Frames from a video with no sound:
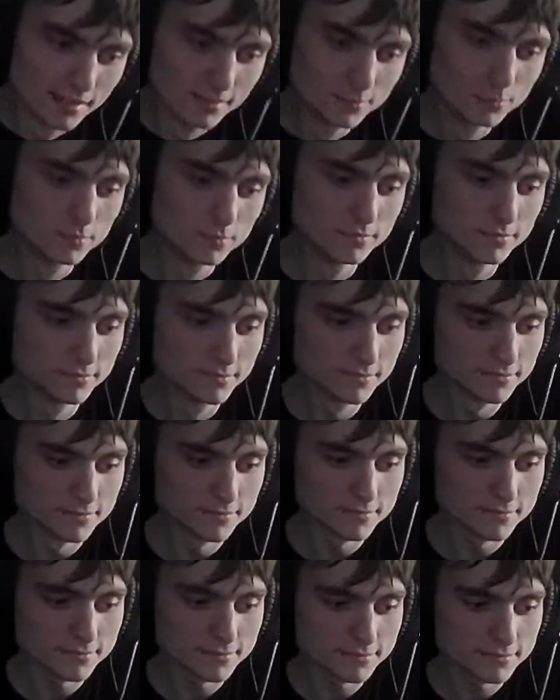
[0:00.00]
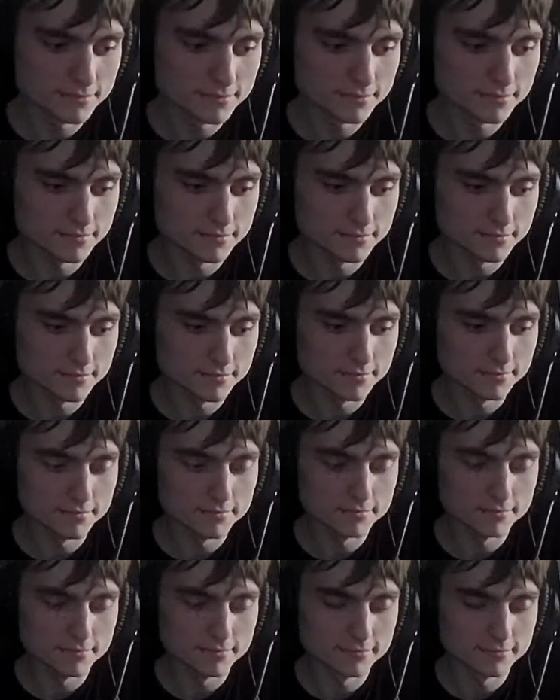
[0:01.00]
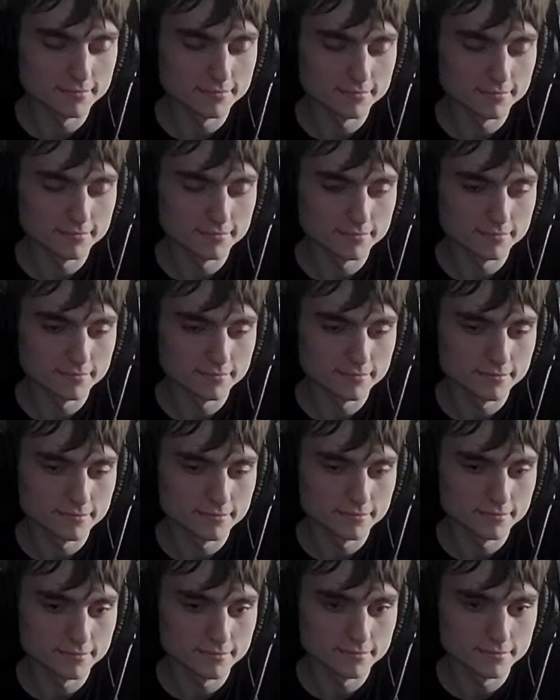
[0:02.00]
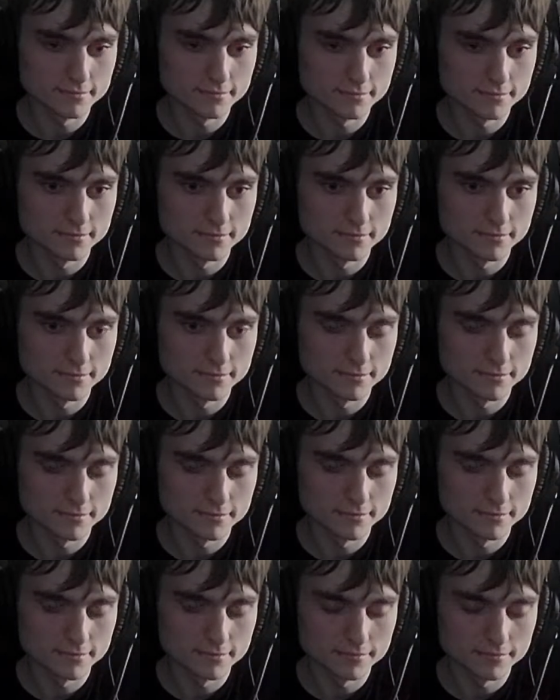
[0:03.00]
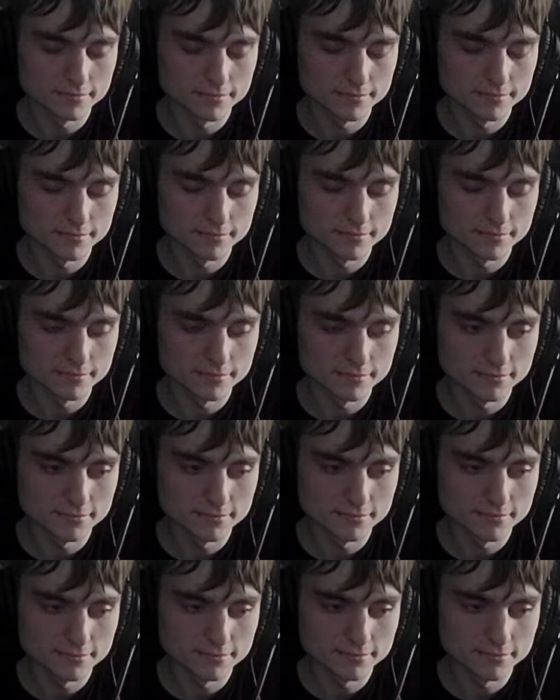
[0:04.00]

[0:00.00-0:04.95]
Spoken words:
(no one is talking)